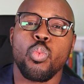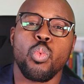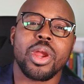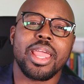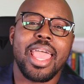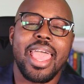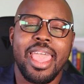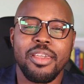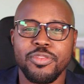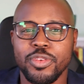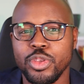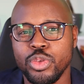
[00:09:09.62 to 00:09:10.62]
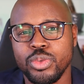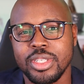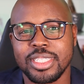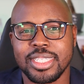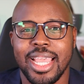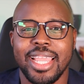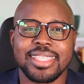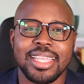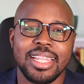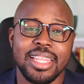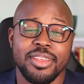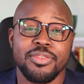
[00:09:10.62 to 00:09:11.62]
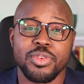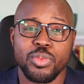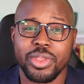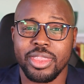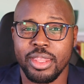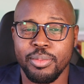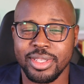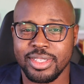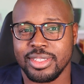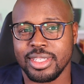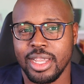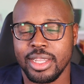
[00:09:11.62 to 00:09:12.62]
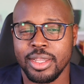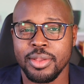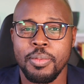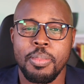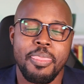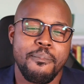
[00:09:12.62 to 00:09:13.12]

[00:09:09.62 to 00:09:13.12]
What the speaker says: Wherever you decide to live within Mississauga,